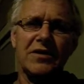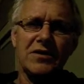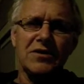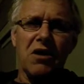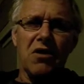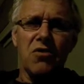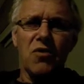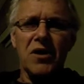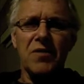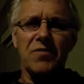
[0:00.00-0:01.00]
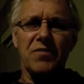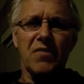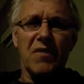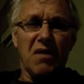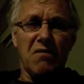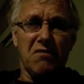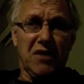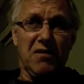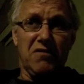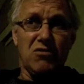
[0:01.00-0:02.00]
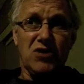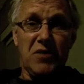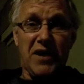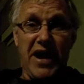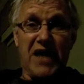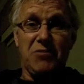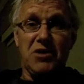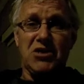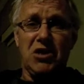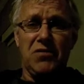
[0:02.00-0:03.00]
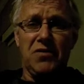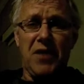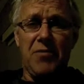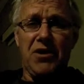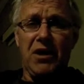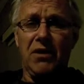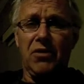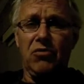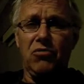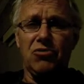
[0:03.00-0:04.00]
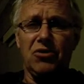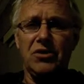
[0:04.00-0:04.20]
So then, of course, I might catch myself in that particular thought,